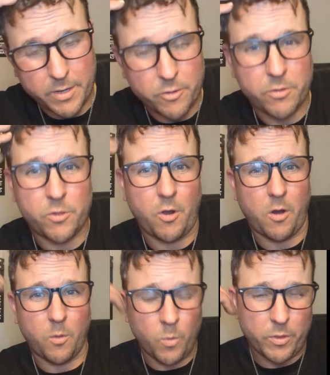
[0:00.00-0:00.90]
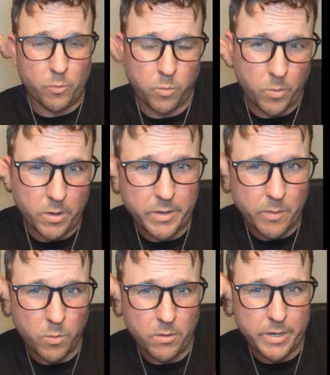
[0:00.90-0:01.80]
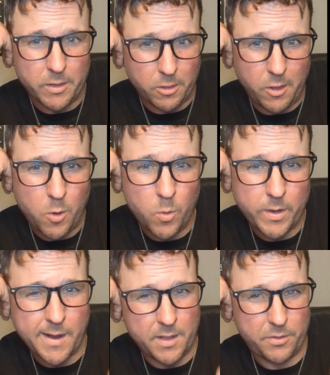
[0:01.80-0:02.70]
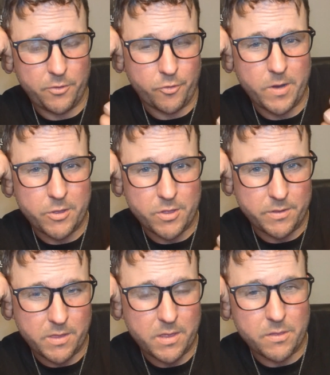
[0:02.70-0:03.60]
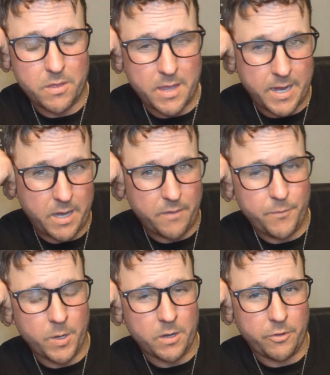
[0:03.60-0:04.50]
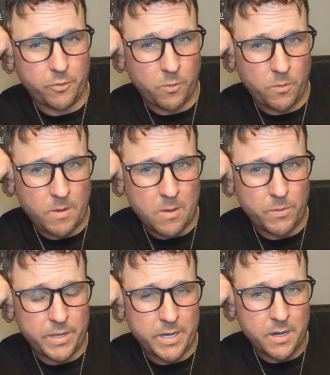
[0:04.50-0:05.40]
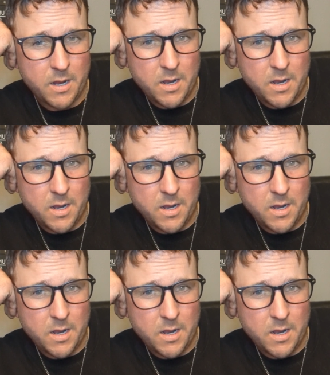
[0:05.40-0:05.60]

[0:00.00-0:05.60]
start with really low concentration TCA if you're going to screw around with it.